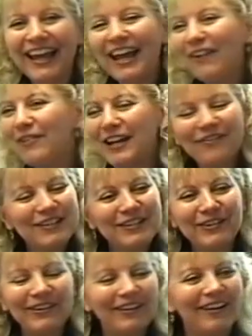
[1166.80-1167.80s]
Whatever's
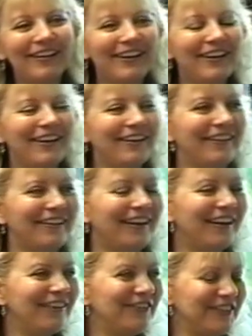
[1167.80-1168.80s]
going on in here,
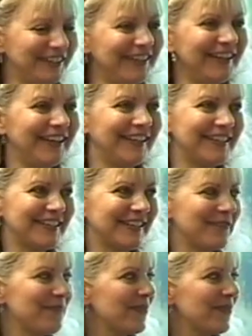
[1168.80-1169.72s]
I've done this.